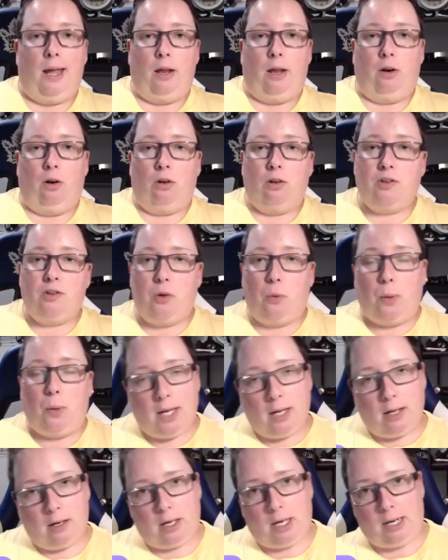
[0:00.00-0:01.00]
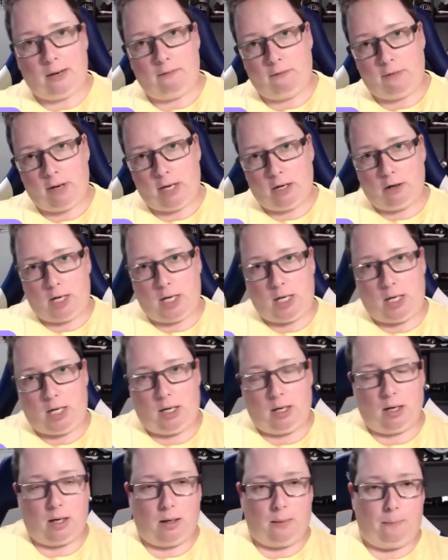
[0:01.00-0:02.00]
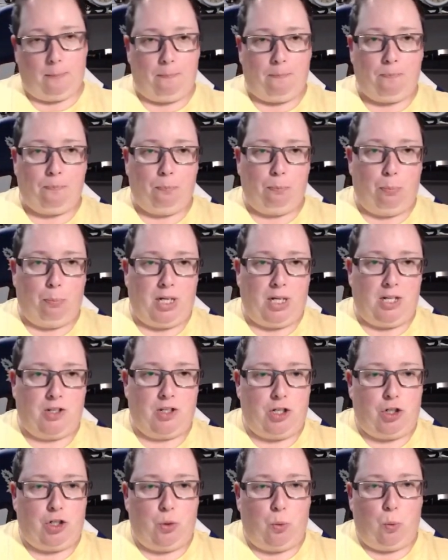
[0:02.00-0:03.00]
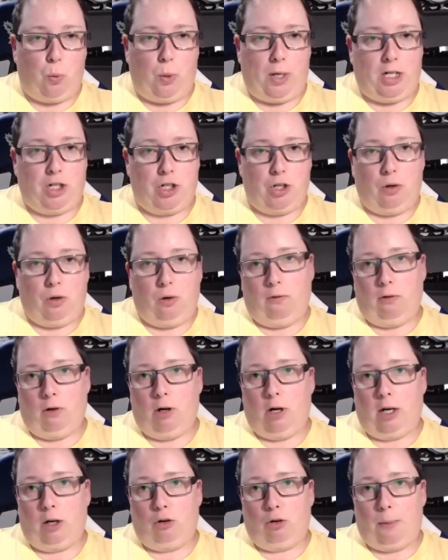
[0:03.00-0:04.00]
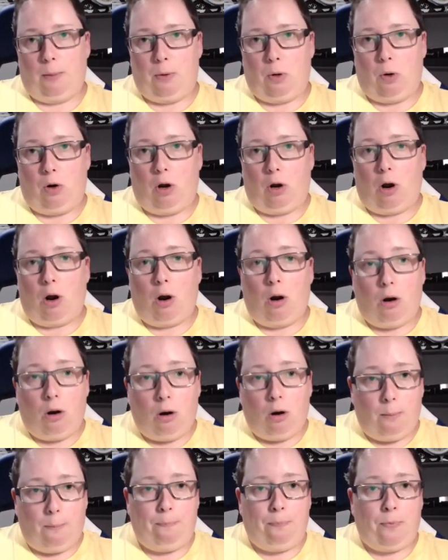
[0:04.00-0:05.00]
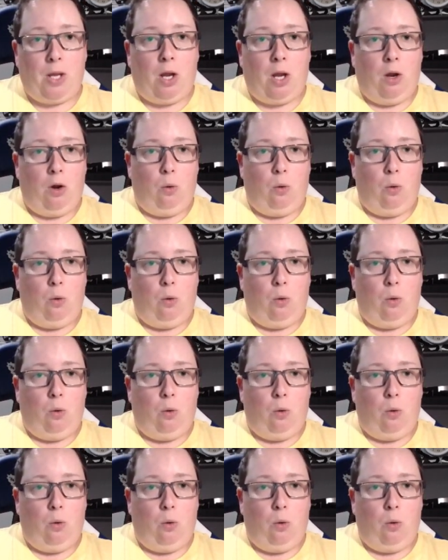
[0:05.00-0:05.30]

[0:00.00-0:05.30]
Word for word: And also, we had a very um, big situation over at crypto.com